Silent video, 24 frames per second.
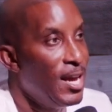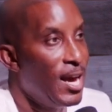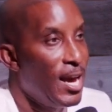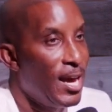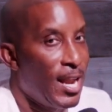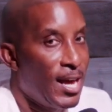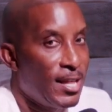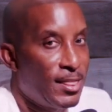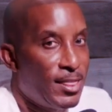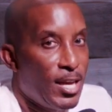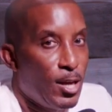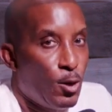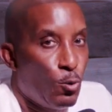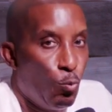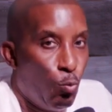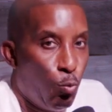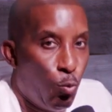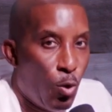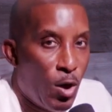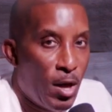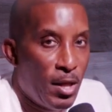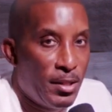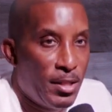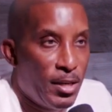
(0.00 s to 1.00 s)
And I think
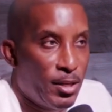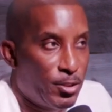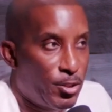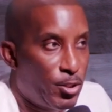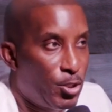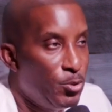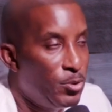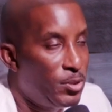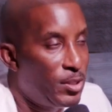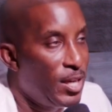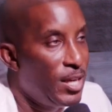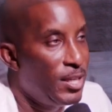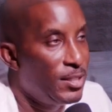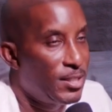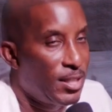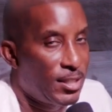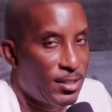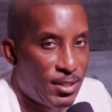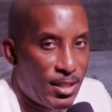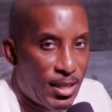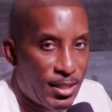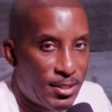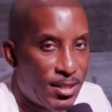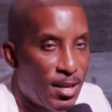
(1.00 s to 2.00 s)
one there are two things
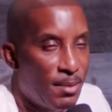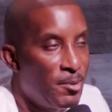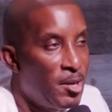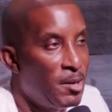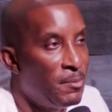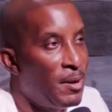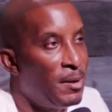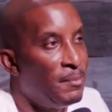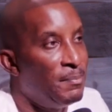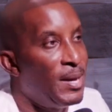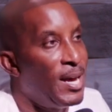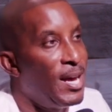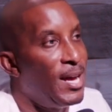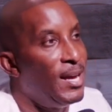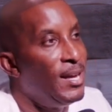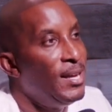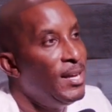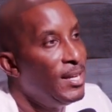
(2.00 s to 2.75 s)
that's, that's coming to my mind